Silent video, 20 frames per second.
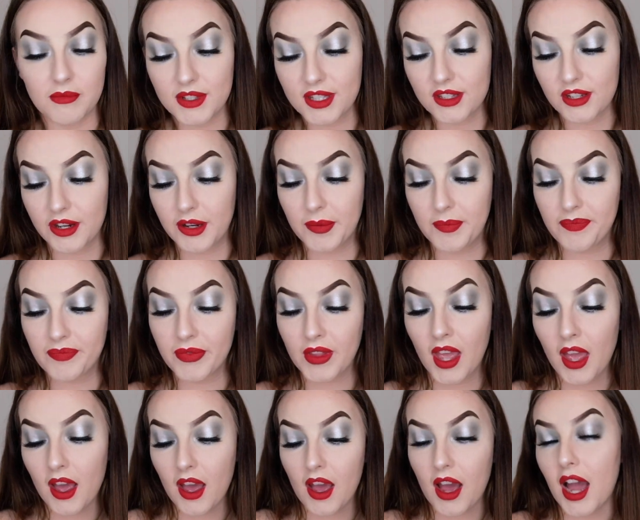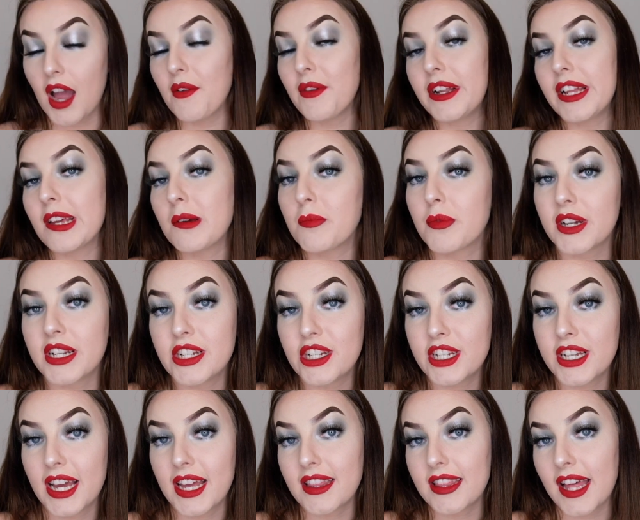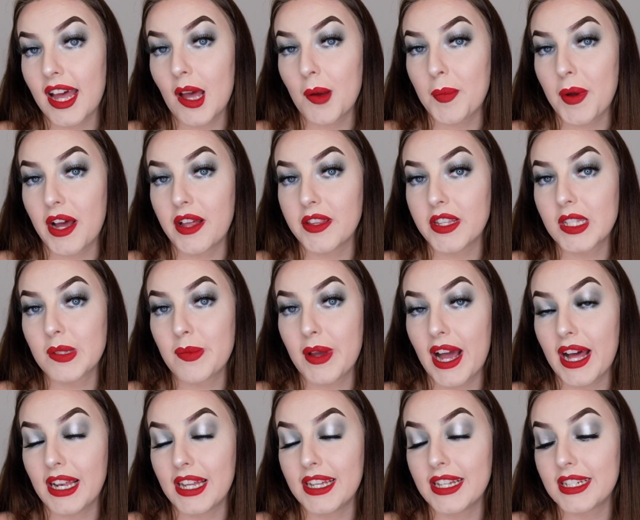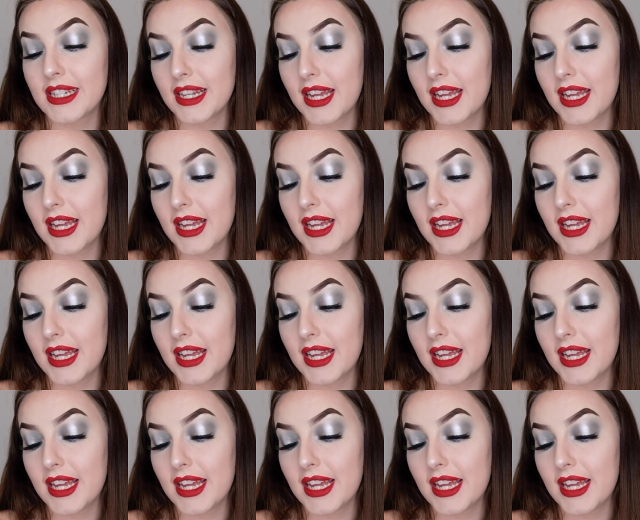So I really appreciate that about this palette,